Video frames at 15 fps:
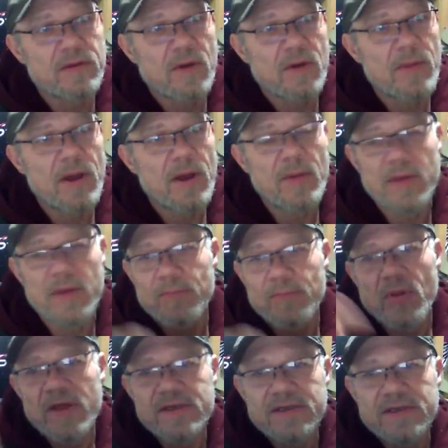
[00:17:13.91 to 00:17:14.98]
It
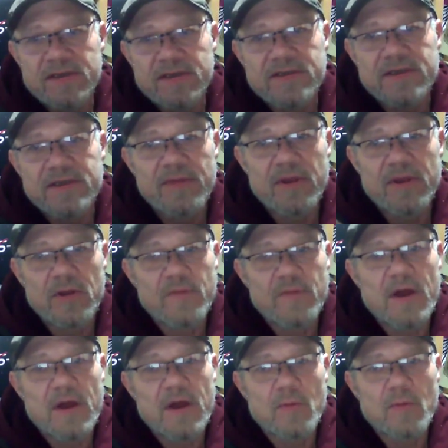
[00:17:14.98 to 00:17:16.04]
plays into the same thing. You've
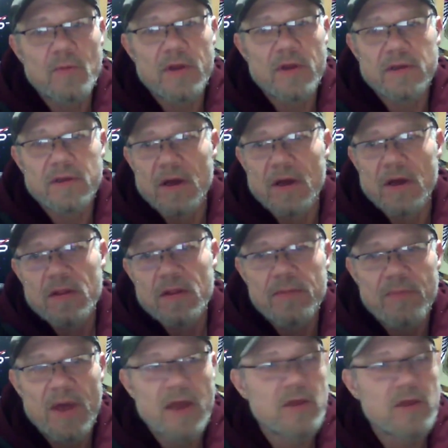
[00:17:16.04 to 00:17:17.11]
got what Glenn
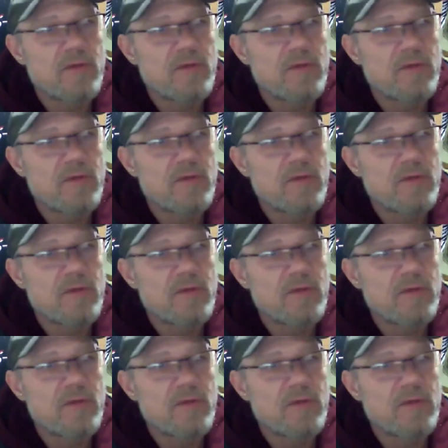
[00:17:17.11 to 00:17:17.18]
Beck.